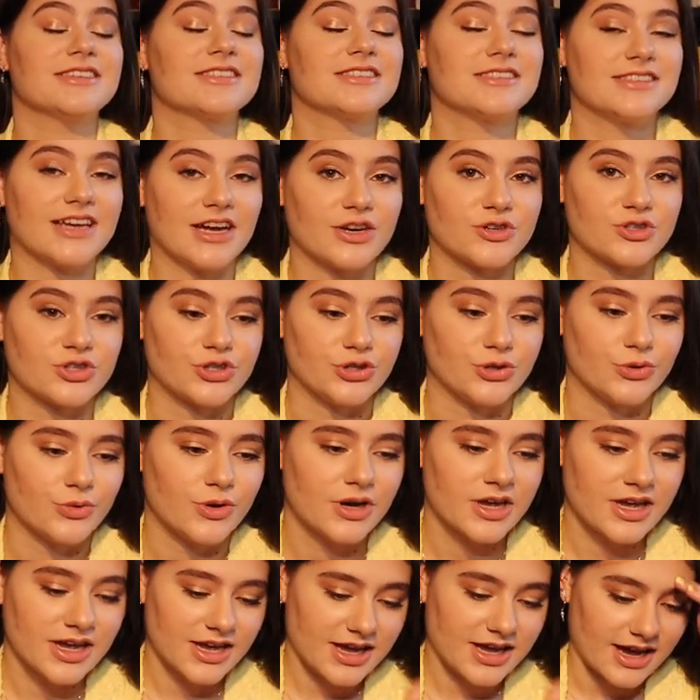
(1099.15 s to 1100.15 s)
statue
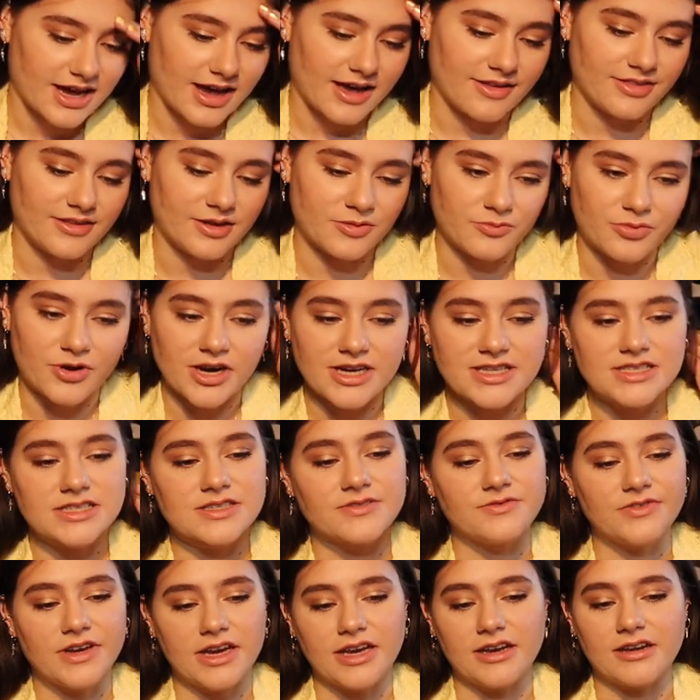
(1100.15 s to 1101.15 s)
and then prays
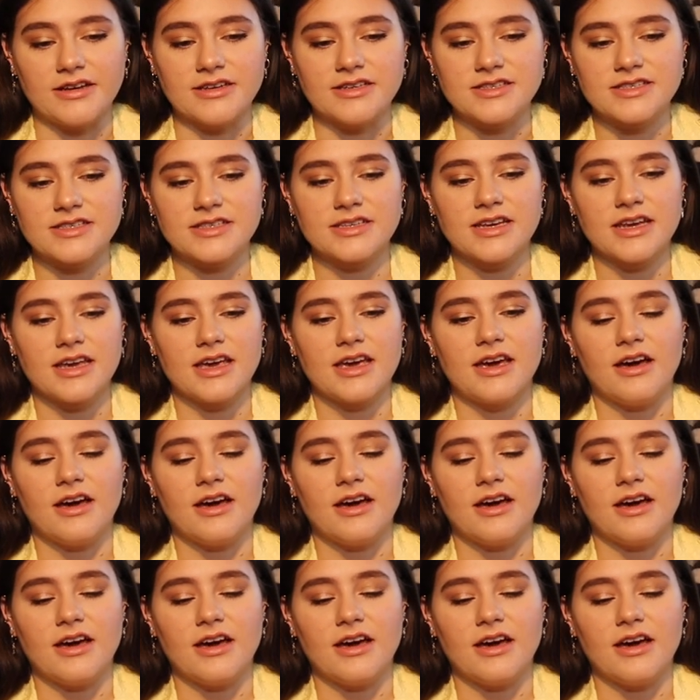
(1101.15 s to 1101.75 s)
to Venus,